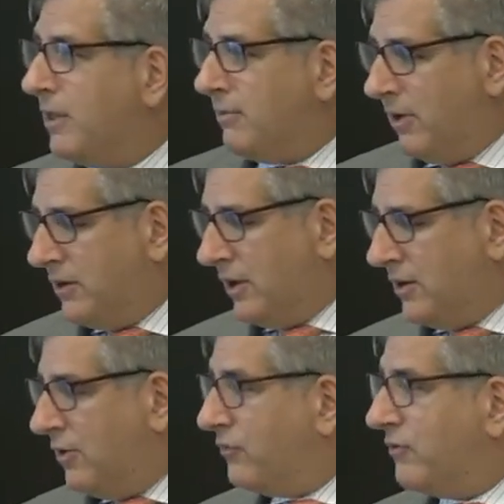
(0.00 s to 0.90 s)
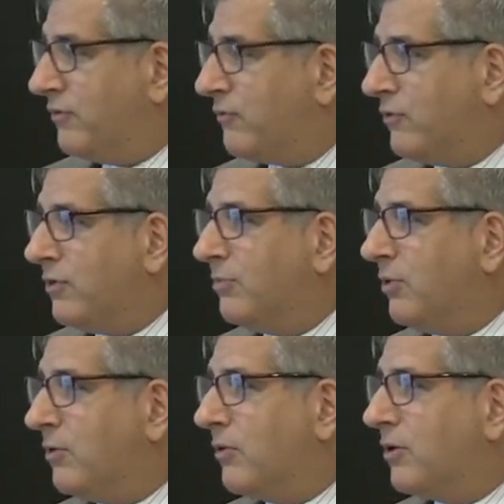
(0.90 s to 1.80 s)
my diagnosis for the
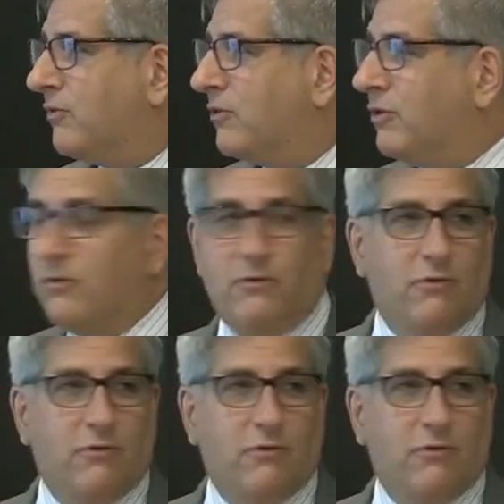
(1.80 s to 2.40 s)
blood work, because the nurses